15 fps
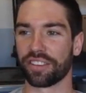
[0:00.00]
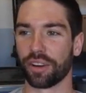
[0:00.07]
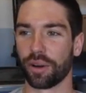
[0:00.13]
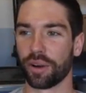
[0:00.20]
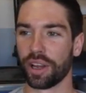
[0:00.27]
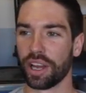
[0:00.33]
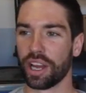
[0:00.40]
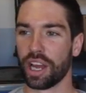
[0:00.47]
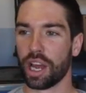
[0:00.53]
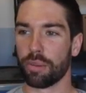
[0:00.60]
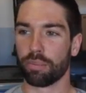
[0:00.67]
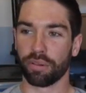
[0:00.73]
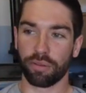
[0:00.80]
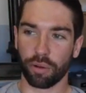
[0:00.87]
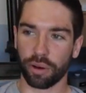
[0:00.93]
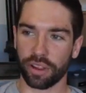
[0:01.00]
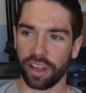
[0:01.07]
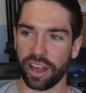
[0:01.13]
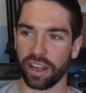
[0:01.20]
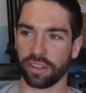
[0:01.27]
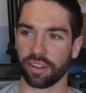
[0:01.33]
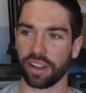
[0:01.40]
So before
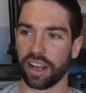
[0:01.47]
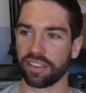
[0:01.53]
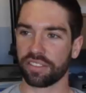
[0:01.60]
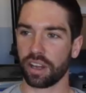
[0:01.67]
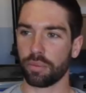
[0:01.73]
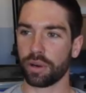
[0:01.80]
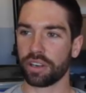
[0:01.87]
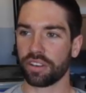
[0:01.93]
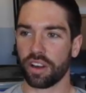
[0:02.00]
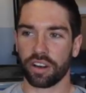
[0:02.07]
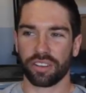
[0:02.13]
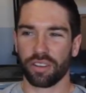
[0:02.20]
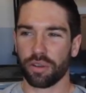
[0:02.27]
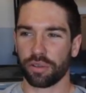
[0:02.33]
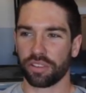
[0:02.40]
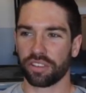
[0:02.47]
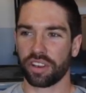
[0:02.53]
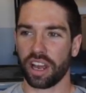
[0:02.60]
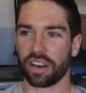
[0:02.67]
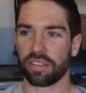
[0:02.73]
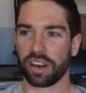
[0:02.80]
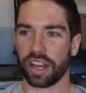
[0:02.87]
that, the last time we talked, it was just
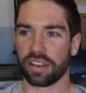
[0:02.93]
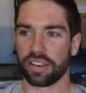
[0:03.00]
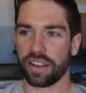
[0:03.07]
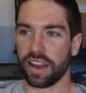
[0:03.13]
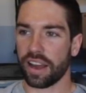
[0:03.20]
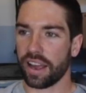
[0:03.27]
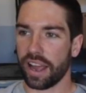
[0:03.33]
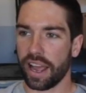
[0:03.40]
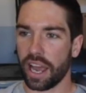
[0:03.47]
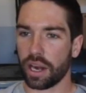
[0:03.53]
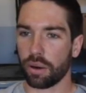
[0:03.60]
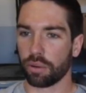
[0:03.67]
kind of an idea I had.